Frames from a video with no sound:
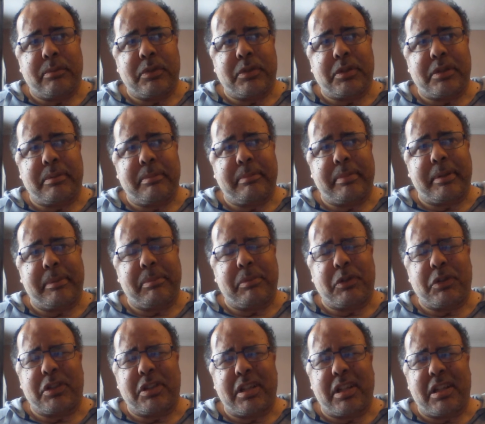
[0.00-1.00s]
with some people,
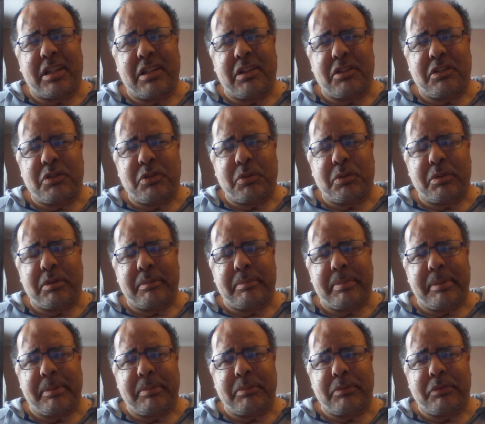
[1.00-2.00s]
because I don't talk
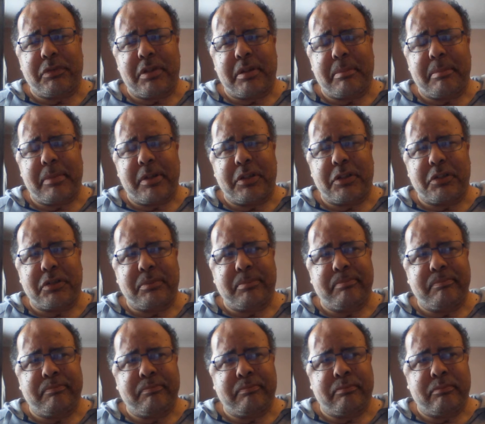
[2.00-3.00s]
with people very much,
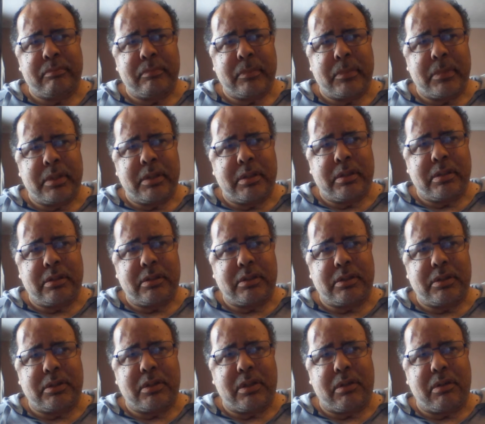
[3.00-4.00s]

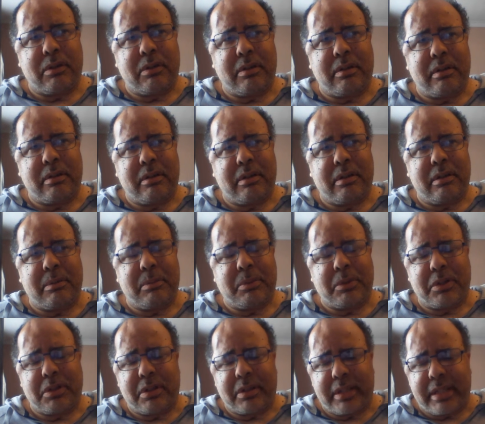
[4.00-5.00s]
so I
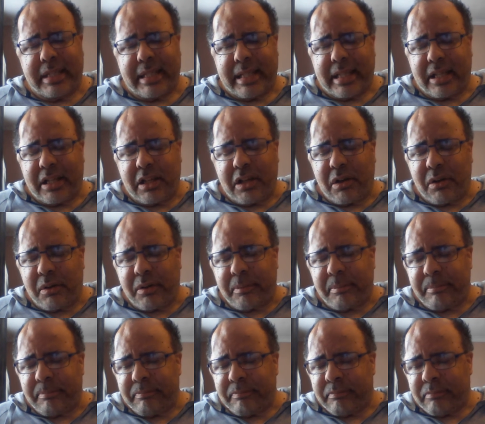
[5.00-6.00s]
want to get that
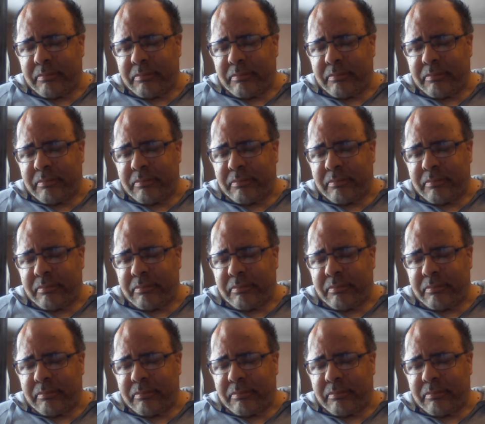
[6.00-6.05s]
going.